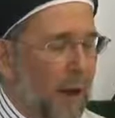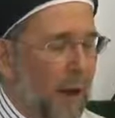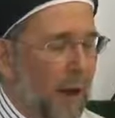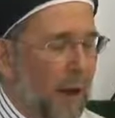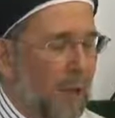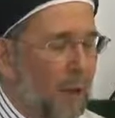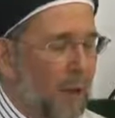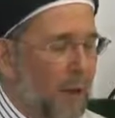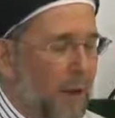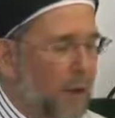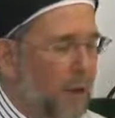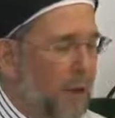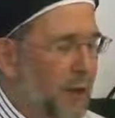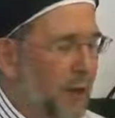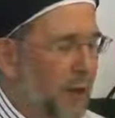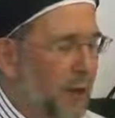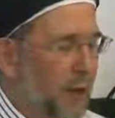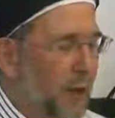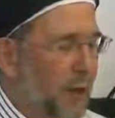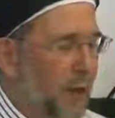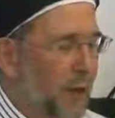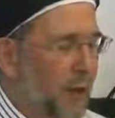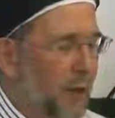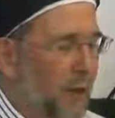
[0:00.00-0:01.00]

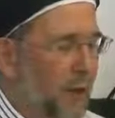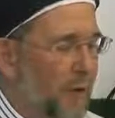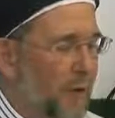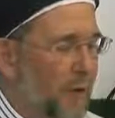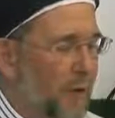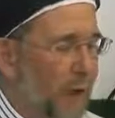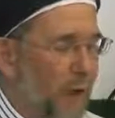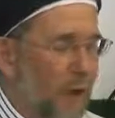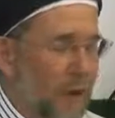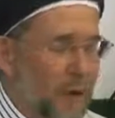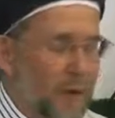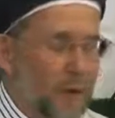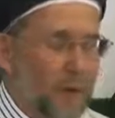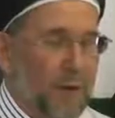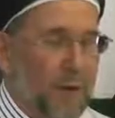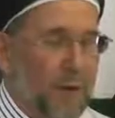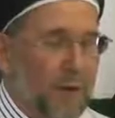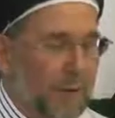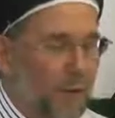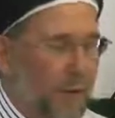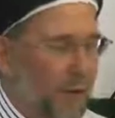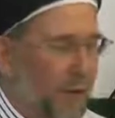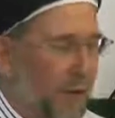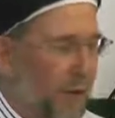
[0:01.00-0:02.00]
immediately after the end of the
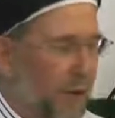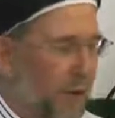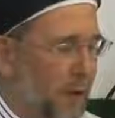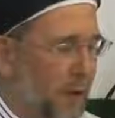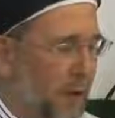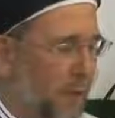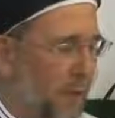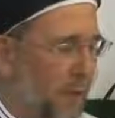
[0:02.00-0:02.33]
speech.